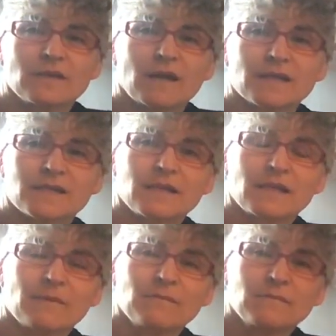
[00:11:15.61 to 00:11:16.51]
I've seen
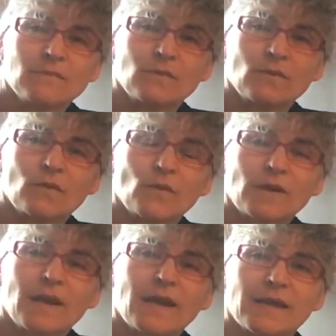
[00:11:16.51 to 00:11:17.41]
them
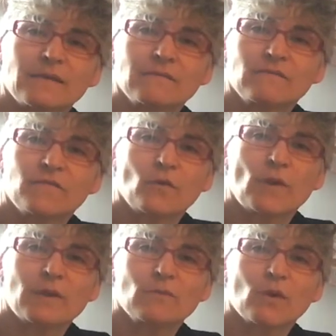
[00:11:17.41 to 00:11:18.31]
online for
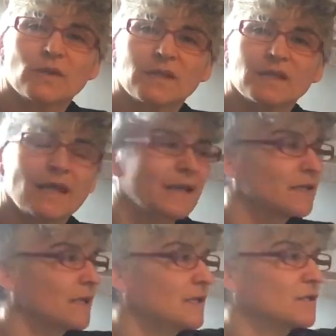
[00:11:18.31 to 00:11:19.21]
way more than that,
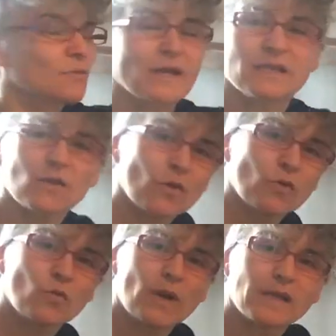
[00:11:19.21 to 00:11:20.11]
and it's quite a
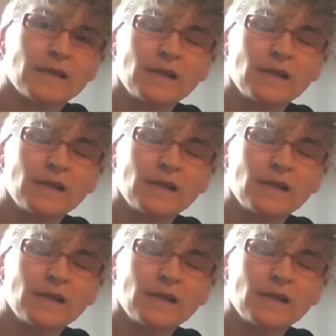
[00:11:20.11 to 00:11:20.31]
long one.